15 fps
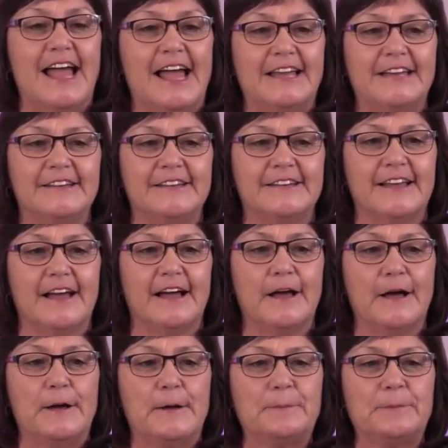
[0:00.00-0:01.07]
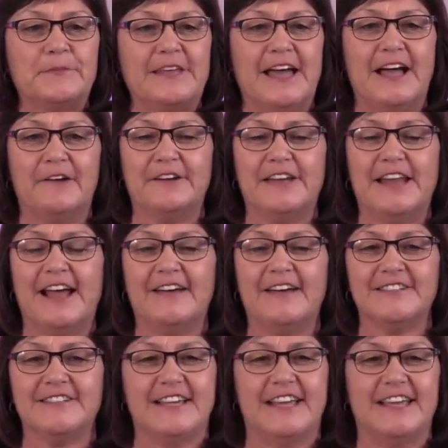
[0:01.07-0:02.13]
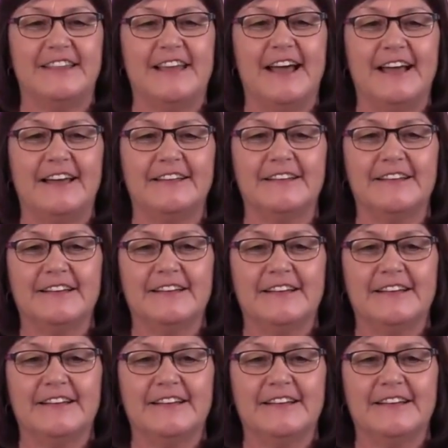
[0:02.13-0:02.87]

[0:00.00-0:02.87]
And um, yeah, I would have to say that,